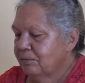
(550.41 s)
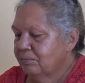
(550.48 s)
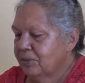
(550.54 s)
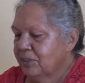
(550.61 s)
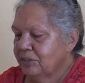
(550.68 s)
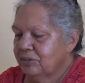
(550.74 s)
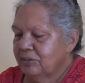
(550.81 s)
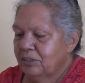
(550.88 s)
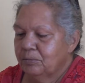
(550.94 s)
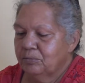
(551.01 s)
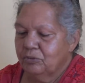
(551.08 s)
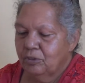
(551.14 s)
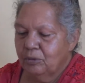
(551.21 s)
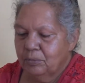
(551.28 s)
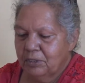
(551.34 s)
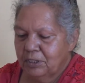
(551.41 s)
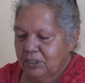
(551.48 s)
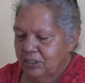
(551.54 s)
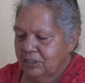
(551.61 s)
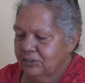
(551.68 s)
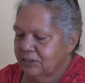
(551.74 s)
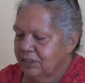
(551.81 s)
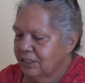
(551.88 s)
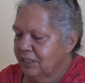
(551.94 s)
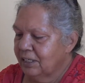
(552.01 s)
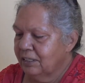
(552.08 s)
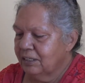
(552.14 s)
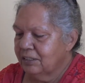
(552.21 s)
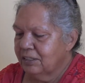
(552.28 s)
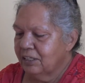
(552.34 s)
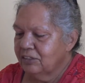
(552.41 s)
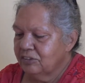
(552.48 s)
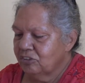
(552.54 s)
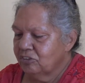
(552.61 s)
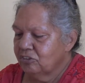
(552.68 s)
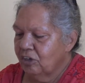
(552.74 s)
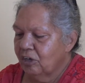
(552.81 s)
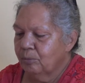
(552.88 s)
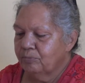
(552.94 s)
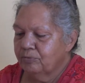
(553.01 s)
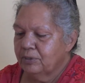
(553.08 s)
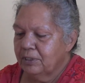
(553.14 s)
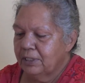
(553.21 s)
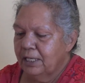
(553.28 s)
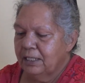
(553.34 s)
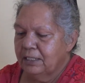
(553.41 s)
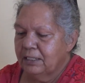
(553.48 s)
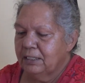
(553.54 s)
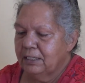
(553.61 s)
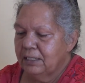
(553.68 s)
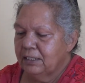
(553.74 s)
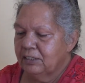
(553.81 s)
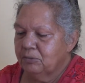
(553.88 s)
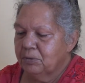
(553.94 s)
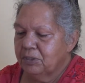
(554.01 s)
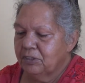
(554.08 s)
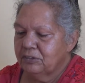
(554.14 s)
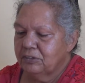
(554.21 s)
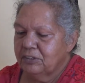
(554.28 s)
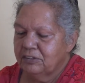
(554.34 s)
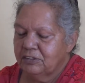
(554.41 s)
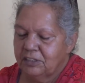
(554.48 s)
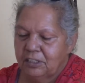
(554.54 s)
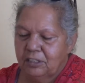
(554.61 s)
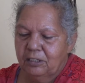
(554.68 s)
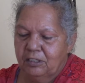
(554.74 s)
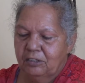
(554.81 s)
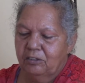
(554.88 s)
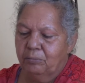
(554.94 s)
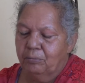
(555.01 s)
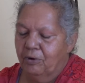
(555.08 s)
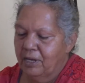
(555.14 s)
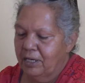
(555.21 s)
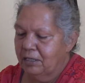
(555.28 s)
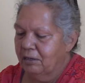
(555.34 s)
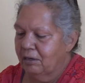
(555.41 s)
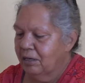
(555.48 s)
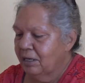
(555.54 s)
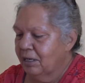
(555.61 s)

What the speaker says: because you absorb it in your skin and it doesn't show up till later years because it's sitting in your brain.